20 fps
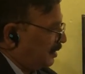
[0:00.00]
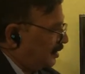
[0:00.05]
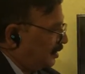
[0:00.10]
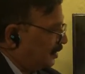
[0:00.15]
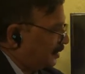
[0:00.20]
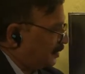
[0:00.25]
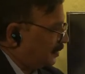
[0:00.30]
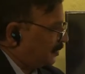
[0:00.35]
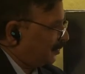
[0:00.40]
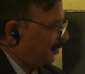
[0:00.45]

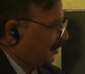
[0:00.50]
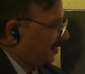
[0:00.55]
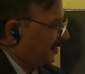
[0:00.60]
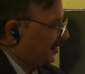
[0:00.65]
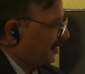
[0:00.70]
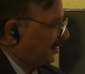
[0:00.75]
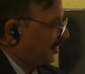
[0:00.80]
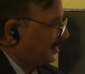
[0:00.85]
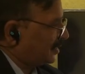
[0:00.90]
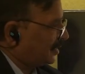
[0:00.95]
so this
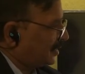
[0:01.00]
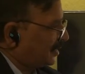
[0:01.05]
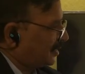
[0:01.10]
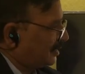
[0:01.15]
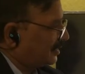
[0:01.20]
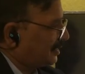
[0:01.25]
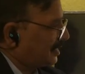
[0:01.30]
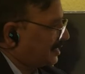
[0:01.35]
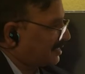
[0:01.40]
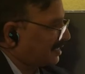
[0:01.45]
is
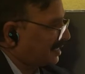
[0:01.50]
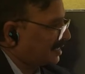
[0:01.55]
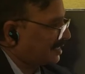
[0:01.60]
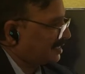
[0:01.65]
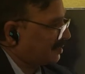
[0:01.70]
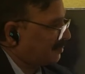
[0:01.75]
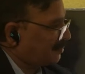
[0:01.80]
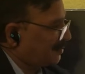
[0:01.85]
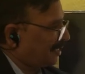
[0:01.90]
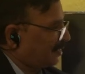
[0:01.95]
the section.
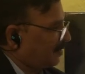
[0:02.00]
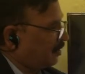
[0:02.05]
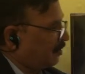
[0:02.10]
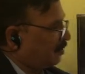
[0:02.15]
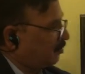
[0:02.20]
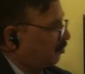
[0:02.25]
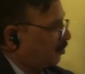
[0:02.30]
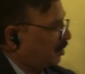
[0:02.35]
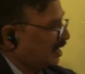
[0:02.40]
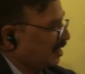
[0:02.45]

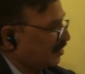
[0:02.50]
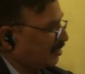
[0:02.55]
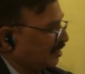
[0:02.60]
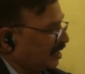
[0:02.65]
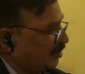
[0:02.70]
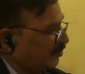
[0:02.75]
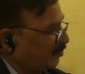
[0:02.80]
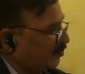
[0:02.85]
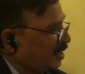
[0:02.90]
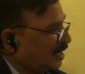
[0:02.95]
One of
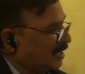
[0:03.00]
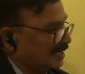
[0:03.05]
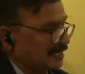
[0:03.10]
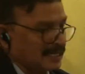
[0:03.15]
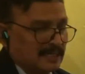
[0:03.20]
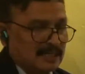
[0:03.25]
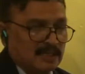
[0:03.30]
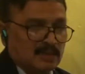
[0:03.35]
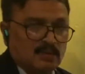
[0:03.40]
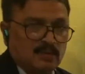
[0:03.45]
the follicle
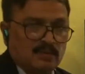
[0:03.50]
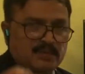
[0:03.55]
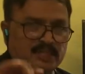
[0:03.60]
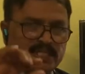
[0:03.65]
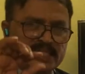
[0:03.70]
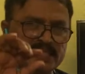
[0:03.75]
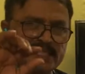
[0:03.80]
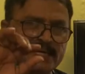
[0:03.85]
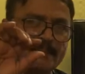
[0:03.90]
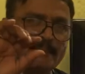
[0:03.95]
which is
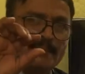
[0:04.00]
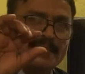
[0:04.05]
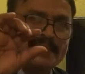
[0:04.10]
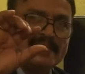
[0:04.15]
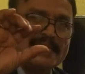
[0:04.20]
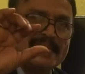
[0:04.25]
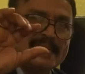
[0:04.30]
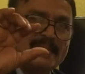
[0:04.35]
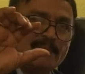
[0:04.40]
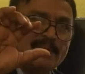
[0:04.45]

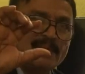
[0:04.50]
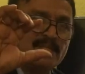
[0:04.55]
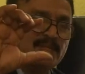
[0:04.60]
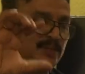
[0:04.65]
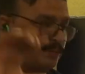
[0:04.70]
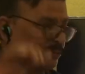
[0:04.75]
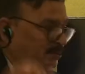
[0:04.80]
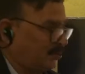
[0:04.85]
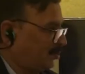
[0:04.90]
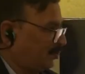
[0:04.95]
completely
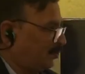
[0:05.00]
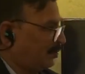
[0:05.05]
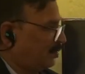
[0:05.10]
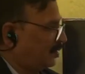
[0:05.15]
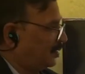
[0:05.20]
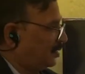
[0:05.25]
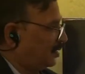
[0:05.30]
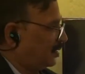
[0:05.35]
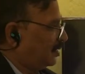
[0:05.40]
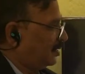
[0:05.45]
mature.
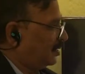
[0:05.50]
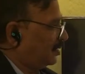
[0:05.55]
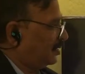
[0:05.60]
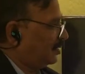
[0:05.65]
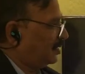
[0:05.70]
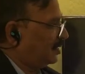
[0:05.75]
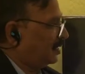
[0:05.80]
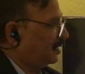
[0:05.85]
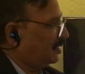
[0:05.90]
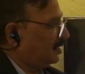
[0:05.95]

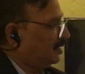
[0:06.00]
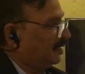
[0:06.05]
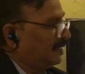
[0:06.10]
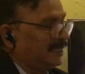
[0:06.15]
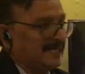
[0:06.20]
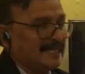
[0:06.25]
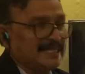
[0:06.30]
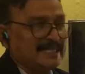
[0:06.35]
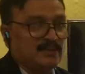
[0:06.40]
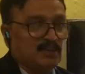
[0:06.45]
It
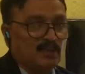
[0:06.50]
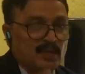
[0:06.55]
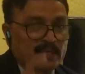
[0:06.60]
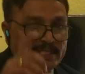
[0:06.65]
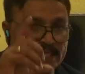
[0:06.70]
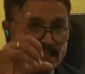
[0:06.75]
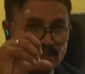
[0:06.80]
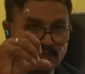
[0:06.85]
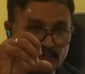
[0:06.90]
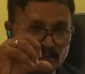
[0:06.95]
is the
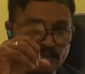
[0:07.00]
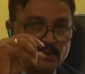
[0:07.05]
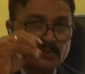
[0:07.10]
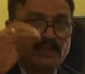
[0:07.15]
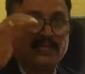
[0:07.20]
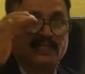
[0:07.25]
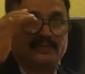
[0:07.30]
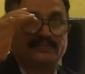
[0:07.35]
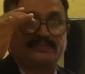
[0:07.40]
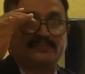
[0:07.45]
original
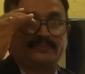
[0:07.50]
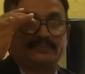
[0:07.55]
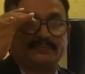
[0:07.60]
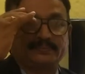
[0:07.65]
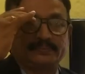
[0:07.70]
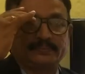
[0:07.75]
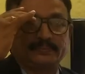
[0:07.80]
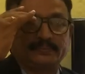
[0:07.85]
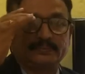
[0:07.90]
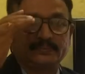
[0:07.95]
photograph
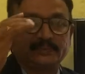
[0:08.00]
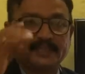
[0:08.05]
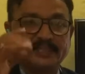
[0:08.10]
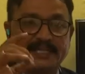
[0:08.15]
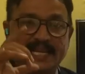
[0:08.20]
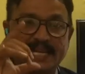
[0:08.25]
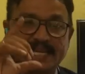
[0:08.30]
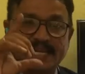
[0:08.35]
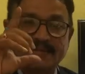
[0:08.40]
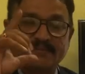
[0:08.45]

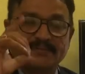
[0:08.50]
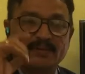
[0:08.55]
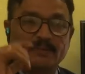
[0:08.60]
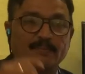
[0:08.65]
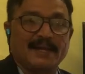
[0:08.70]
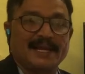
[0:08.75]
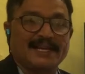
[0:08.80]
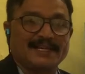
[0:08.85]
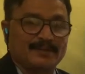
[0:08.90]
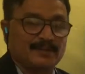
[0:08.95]
taken from
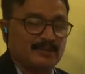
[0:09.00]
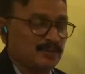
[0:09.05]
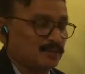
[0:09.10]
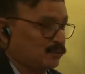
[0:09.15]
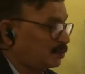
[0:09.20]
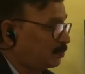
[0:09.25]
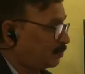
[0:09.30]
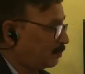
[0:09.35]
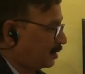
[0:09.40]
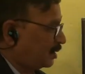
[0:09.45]

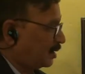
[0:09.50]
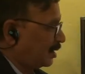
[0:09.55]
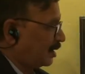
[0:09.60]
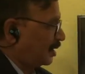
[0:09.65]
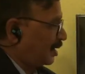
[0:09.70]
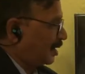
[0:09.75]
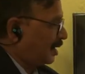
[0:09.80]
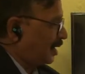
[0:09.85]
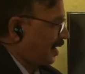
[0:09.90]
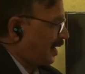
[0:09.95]
microscope.
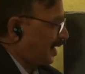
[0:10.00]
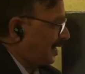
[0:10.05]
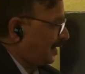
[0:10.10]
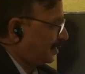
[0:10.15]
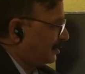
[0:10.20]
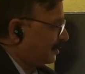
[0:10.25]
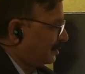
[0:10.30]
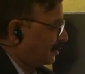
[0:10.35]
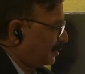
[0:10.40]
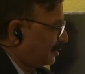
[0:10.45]
And
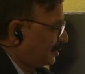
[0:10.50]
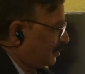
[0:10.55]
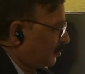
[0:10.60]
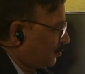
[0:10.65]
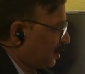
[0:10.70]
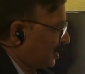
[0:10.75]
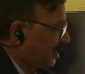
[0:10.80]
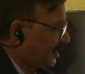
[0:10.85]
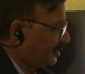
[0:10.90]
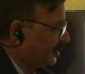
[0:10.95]

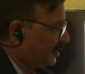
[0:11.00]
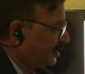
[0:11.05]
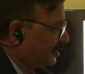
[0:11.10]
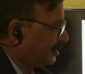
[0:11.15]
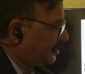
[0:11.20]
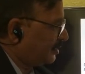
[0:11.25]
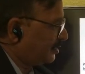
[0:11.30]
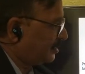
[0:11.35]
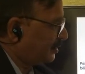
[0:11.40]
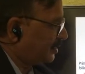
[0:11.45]
what is this?
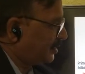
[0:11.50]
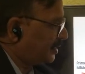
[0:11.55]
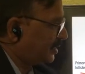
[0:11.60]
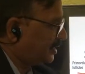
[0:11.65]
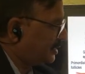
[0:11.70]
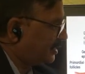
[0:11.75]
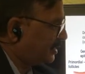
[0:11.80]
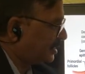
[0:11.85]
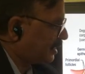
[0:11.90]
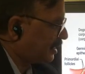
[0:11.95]
This
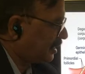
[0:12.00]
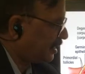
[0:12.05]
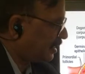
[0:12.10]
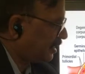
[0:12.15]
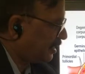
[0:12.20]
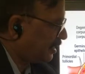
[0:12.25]
is a